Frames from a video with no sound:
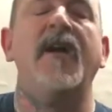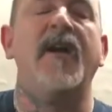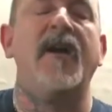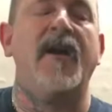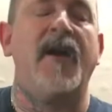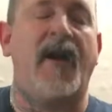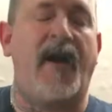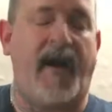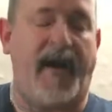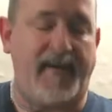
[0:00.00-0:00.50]

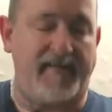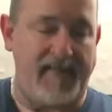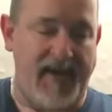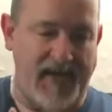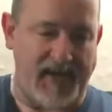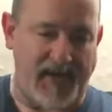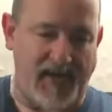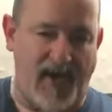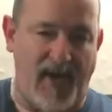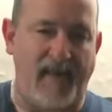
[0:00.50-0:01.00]
I had
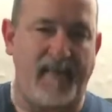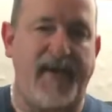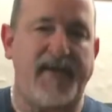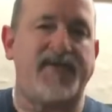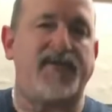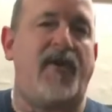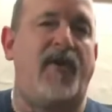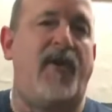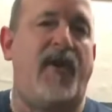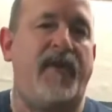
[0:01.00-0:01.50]
made a
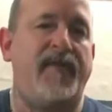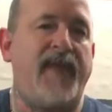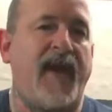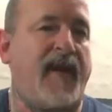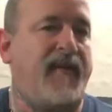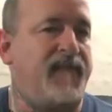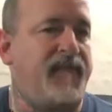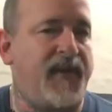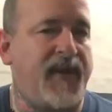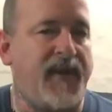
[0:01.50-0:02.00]
comment on
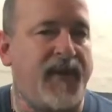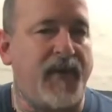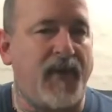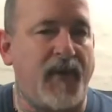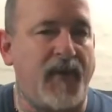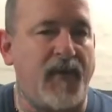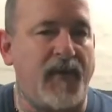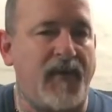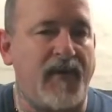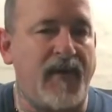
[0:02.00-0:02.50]
that
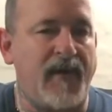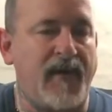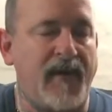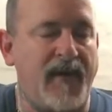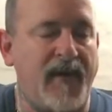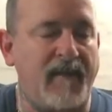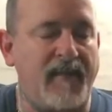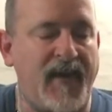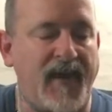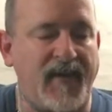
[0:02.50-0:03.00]
video
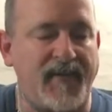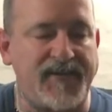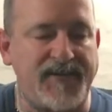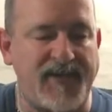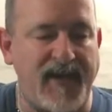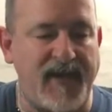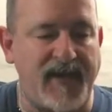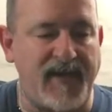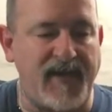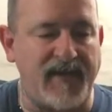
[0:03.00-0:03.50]
about
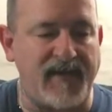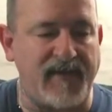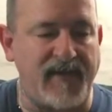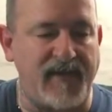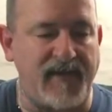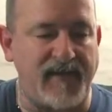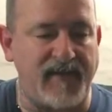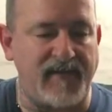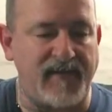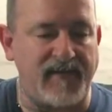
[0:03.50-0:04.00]
saying
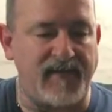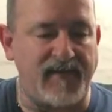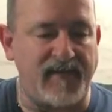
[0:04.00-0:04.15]
that